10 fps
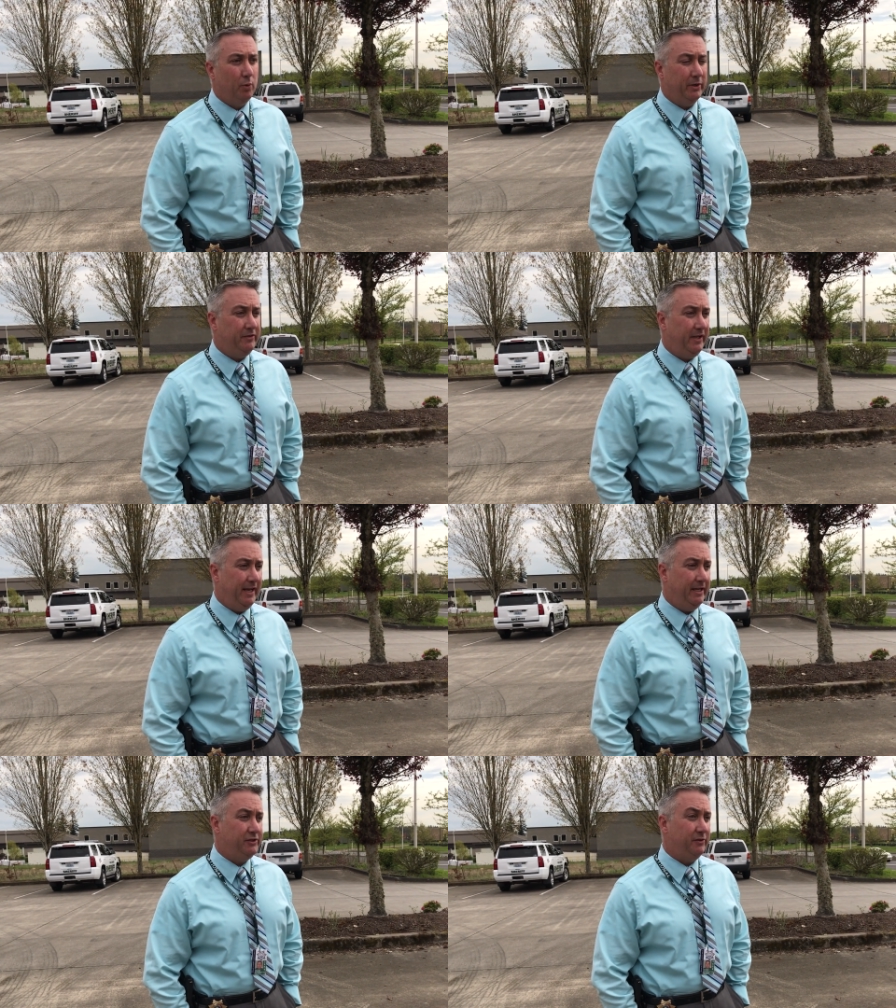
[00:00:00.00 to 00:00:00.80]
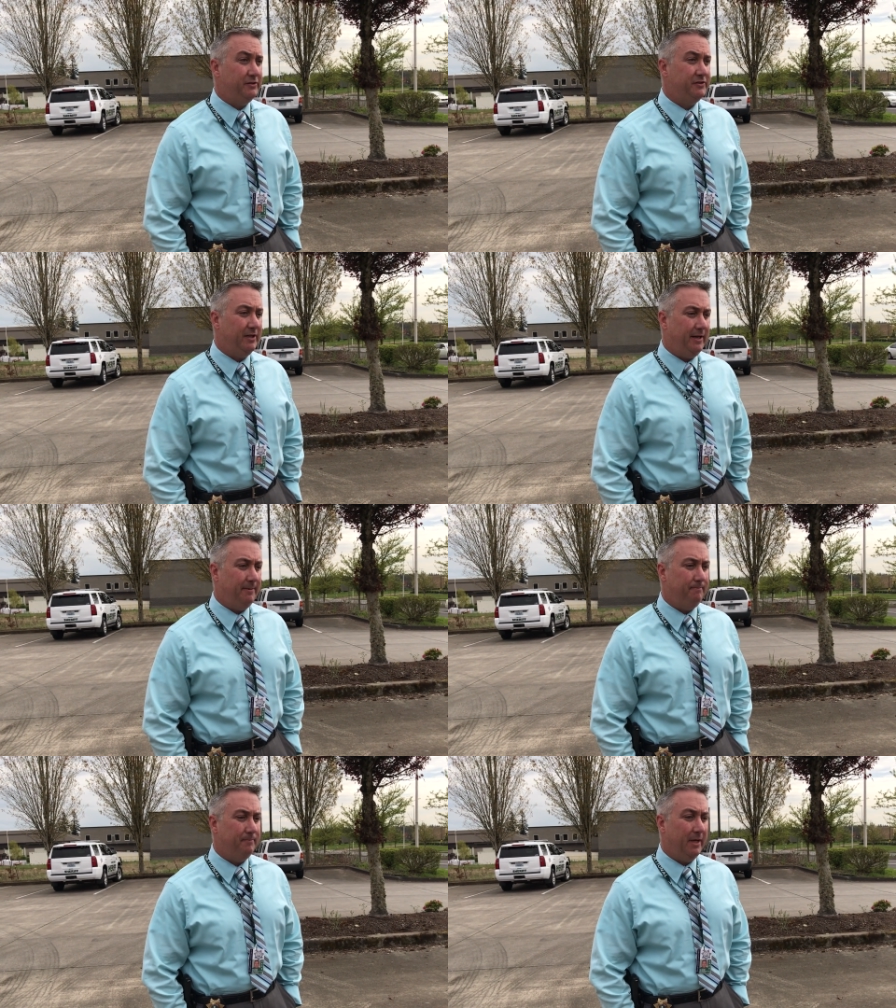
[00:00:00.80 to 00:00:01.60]
with teenagers
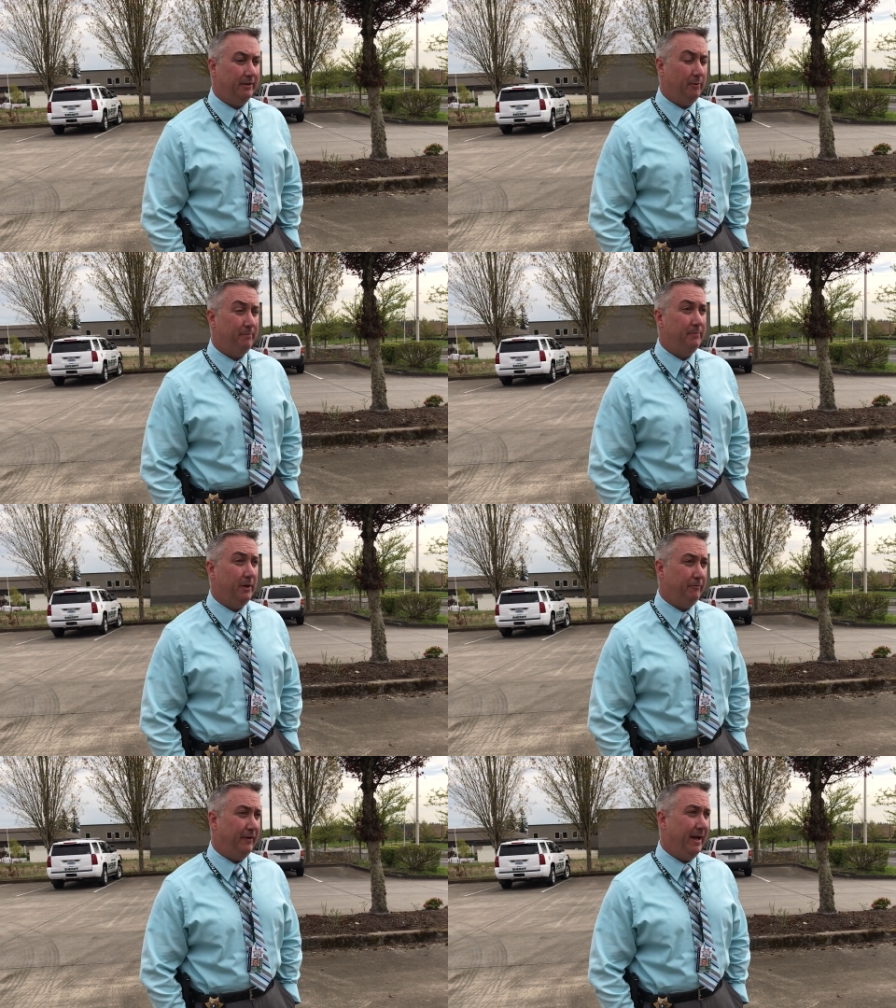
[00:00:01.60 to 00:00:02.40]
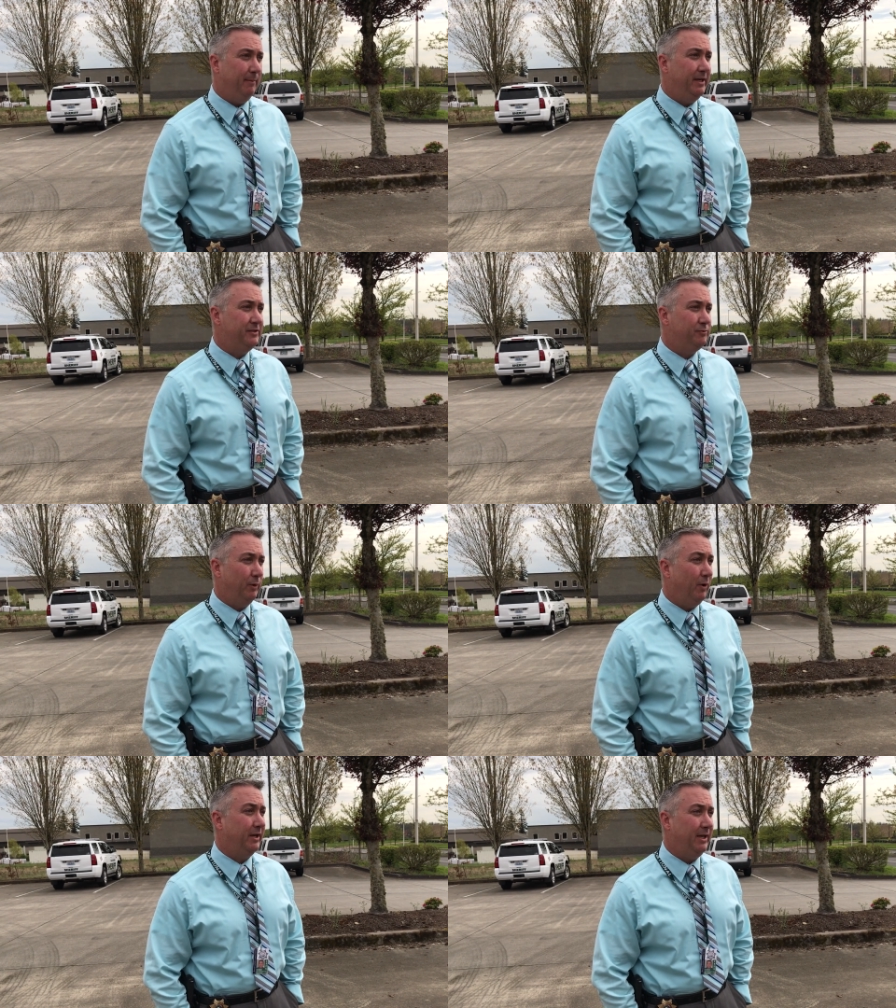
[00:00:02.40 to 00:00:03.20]
and their families.
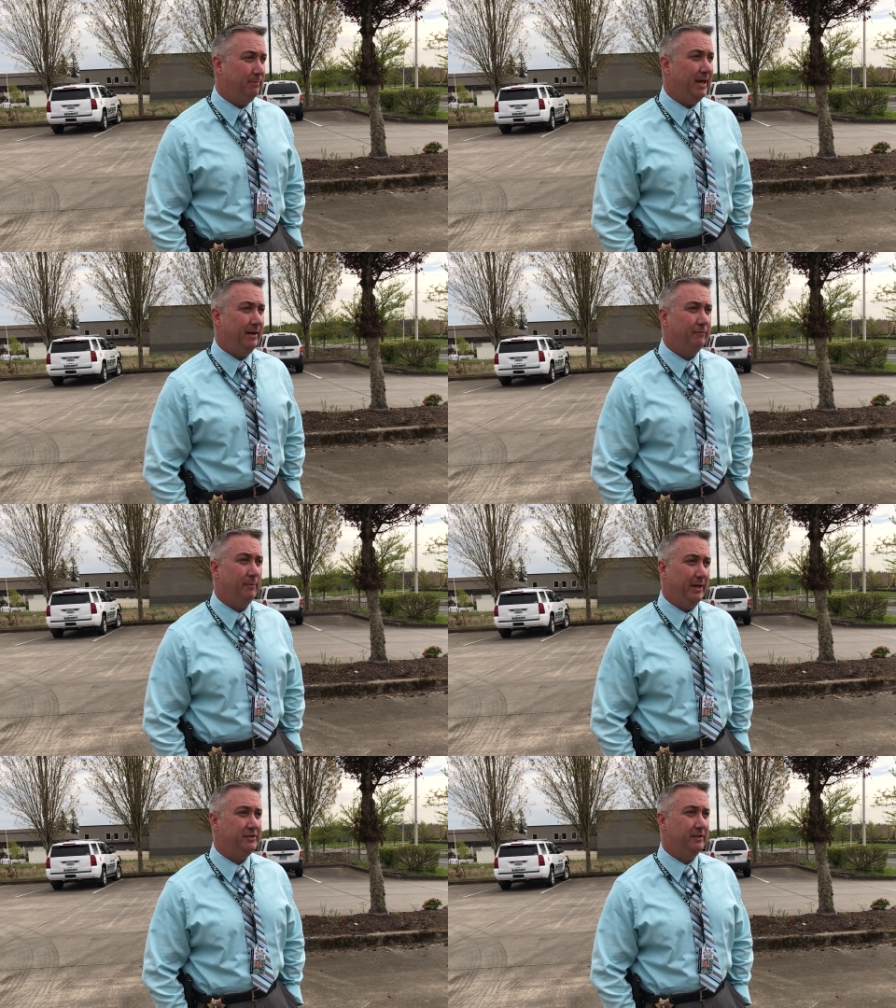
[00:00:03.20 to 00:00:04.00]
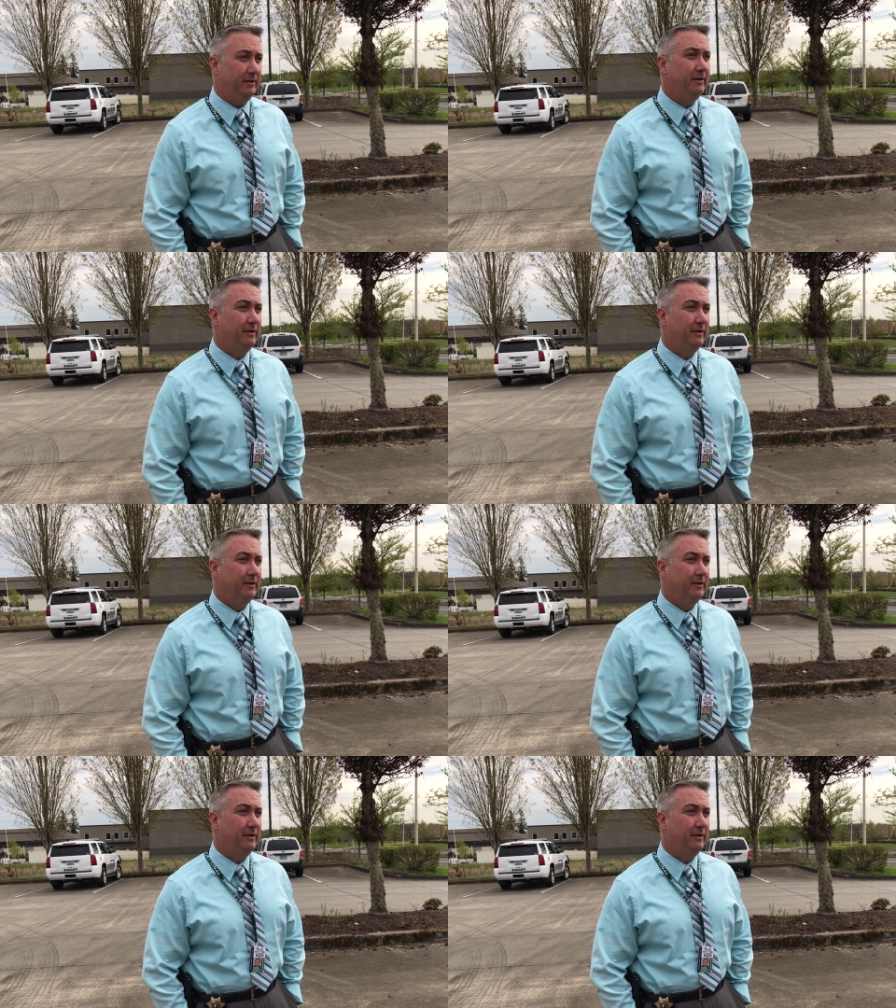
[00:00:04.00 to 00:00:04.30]
We want to keep that information